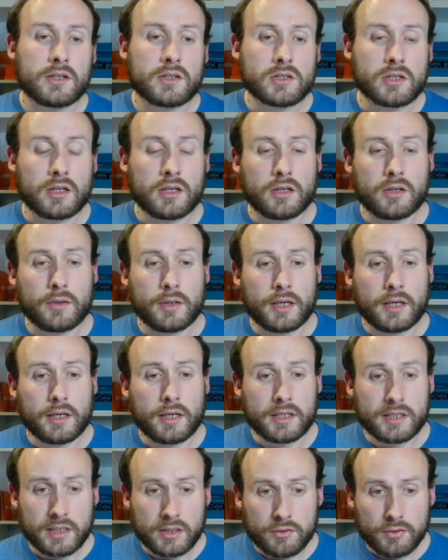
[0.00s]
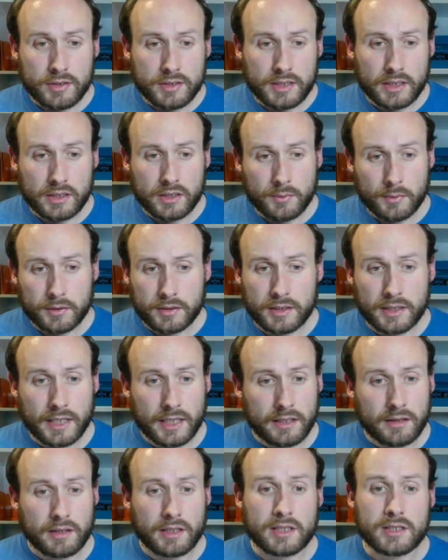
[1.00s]
So it's interesting to be able to
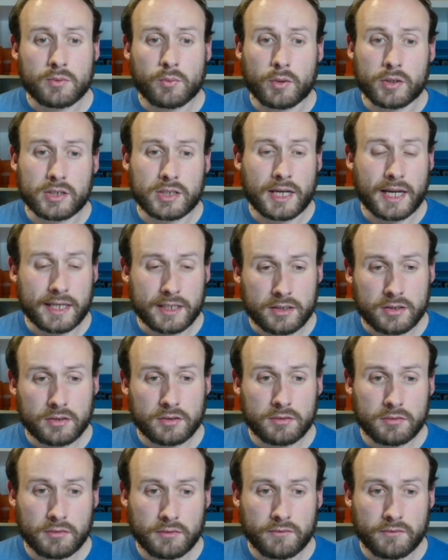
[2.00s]
get this, which has